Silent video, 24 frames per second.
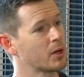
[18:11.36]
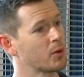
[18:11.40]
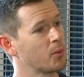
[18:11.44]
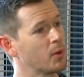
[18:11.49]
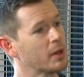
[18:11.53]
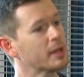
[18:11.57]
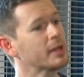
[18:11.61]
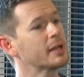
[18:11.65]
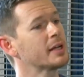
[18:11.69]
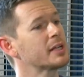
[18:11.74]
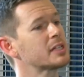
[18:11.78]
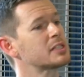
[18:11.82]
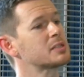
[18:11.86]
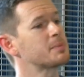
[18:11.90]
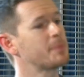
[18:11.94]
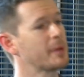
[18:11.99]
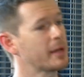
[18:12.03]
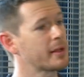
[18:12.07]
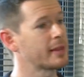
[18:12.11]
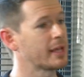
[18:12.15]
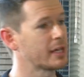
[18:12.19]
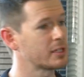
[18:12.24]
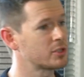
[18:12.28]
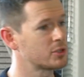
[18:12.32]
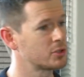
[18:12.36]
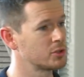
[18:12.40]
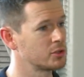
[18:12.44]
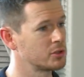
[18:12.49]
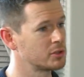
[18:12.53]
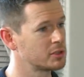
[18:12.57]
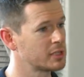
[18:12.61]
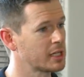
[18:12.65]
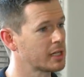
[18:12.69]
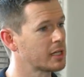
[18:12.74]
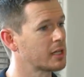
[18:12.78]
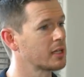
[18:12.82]
one can expect that
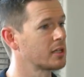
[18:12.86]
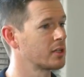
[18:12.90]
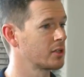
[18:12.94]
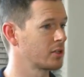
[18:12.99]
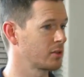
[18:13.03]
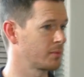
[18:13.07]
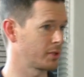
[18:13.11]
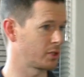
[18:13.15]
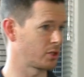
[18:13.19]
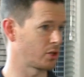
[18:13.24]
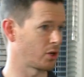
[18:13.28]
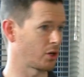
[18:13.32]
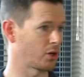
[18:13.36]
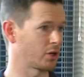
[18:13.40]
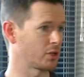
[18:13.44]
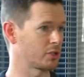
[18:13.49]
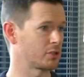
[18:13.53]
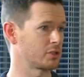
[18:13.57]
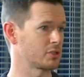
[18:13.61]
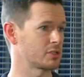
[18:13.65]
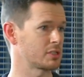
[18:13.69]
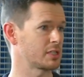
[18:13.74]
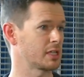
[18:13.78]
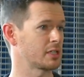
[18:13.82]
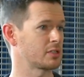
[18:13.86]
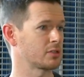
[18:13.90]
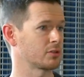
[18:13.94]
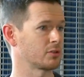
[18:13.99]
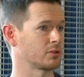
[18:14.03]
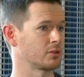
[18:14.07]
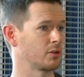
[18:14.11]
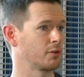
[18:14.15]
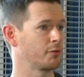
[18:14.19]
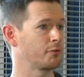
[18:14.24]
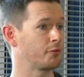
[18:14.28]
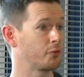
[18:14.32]
to take a little bit longer to
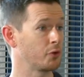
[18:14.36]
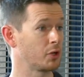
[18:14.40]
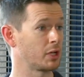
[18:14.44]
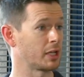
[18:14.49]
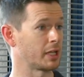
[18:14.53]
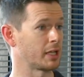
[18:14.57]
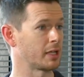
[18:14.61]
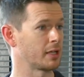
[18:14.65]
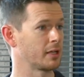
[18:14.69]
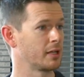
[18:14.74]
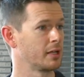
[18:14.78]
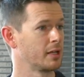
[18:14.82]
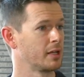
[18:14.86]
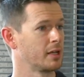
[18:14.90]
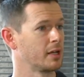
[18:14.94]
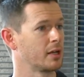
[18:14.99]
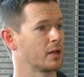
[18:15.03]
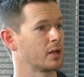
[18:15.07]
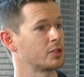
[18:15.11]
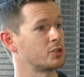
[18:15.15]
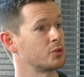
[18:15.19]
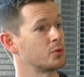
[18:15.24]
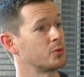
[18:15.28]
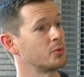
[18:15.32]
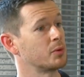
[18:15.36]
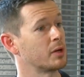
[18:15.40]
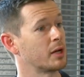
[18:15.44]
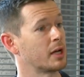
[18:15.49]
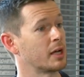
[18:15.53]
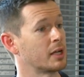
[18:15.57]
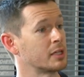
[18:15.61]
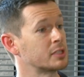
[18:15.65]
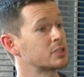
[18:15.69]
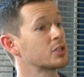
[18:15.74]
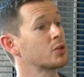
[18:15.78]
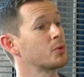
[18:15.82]
settle fully,
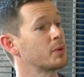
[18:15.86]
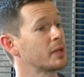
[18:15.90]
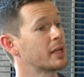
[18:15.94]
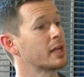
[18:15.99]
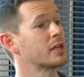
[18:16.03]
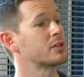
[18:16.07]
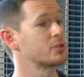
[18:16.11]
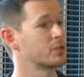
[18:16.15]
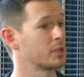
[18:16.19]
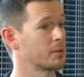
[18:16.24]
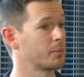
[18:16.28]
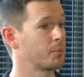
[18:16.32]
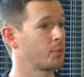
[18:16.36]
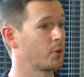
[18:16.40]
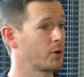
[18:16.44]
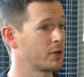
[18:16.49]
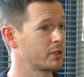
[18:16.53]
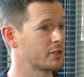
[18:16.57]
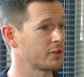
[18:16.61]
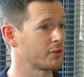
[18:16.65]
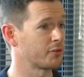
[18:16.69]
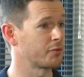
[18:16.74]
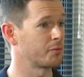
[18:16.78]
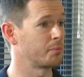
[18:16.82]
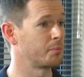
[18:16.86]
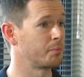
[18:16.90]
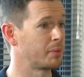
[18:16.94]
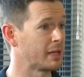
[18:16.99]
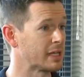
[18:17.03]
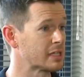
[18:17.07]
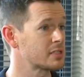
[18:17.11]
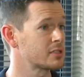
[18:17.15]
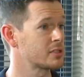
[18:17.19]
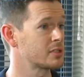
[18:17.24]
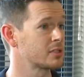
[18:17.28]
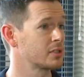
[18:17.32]
until we get to the point of
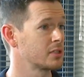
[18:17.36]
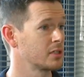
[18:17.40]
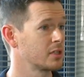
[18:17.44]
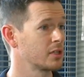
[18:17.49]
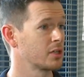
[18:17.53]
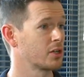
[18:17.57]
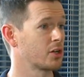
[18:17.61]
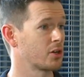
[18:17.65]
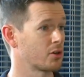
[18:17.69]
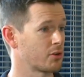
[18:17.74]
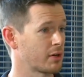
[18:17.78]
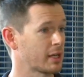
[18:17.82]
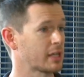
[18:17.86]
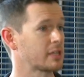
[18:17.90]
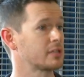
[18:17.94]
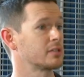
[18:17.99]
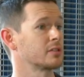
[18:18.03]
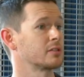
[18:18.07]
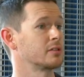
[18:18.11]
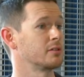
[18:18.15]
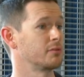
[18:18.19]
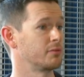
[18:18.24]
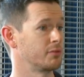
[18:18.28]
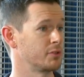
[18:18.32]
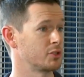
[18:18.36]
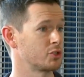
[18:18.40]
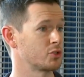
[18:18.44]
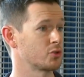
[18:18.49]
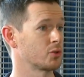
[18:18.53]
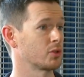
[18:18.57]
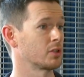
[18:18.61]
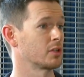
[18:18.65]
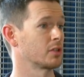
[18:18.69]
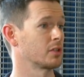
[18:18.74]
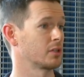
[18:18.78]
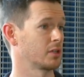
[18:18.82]
best corrected
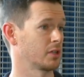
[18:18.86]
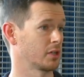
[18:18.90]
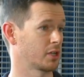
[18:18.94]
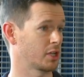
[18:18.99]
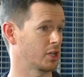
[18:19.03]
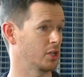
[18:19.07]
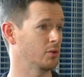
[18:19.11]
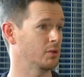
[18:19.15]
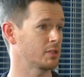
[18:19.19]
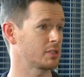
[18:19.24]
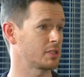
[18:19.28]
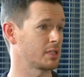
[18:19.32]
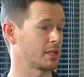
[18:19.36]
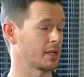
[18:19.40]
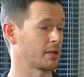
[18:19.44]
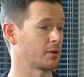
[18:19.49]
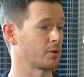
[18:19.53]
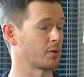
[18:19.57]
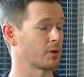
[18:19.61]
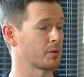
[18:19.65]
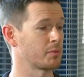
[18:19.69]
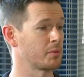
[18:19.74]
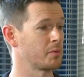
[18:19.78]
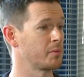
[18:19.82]
visual acuity. And what